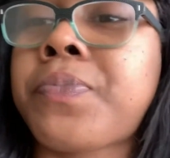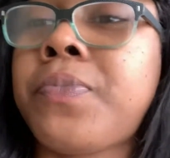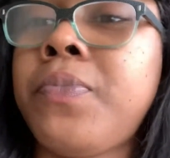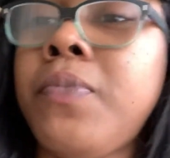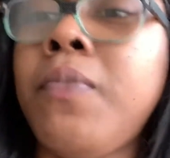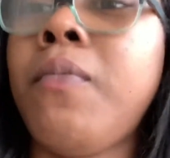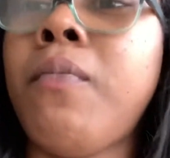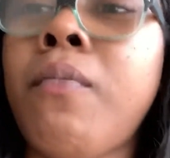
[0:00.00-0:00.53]

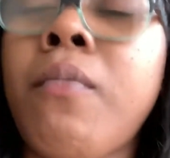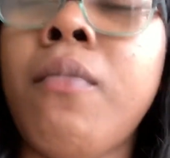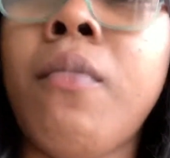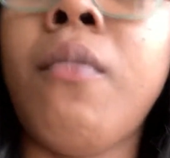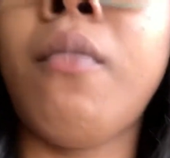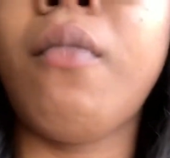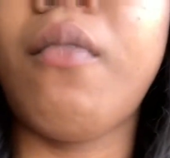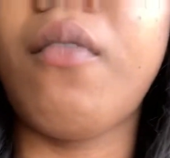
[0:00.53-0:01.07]

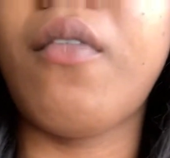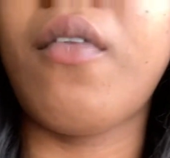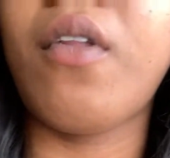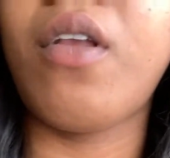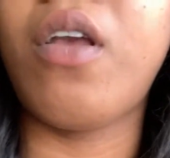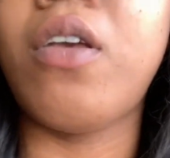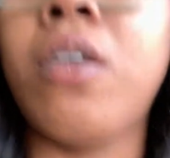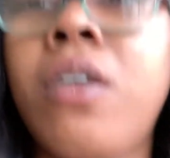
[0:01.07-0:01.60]

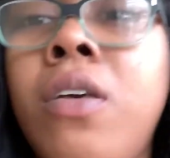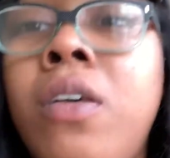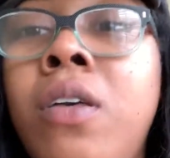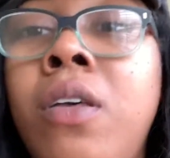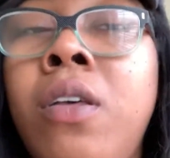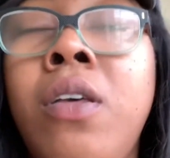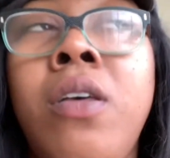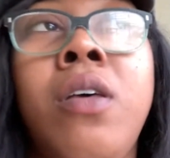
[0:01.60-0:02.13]

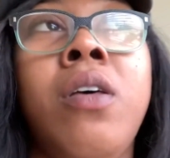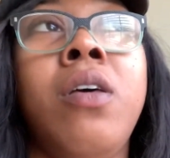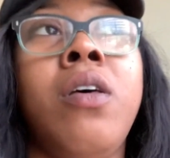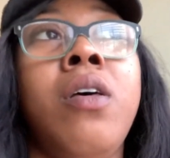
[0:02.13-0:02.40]
(no one is talking)